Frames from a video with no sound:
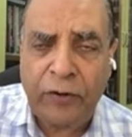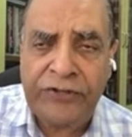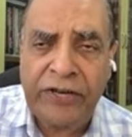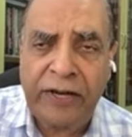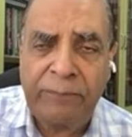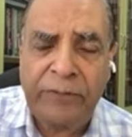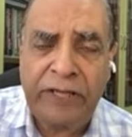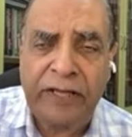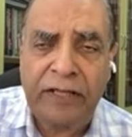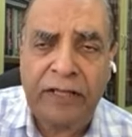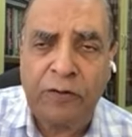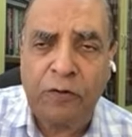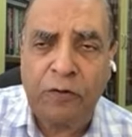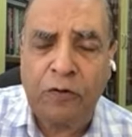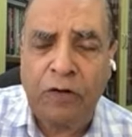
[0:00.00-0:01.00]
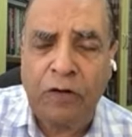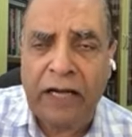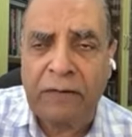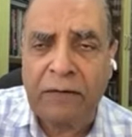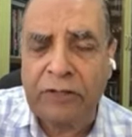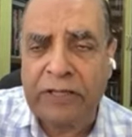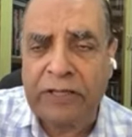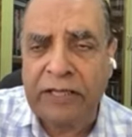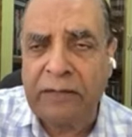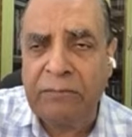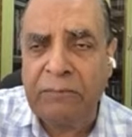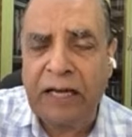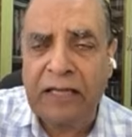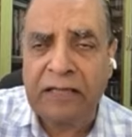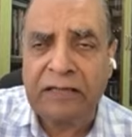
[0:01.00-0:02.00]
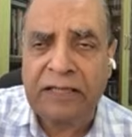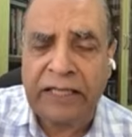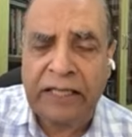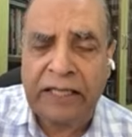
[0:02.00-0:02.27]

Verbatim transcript: question of the Hindu or Muslim or Sikh.